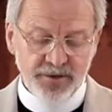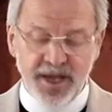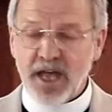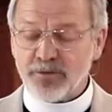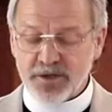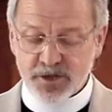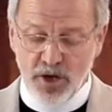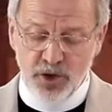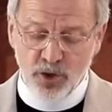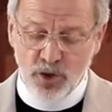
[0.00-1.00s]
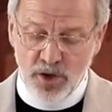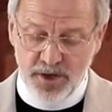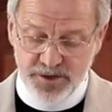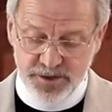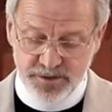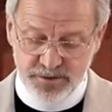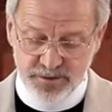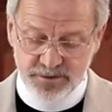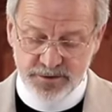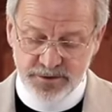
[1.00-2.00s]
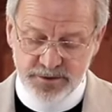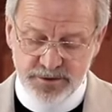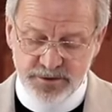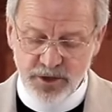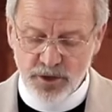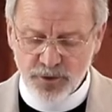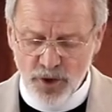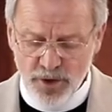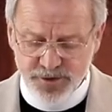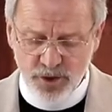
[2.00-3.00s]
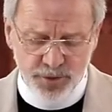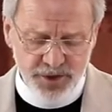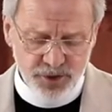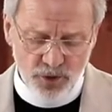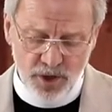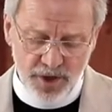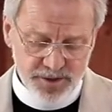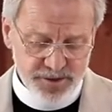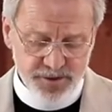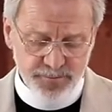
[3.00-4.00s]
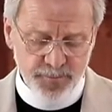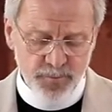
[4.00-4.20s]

The heavens are yours, the earth also is yours.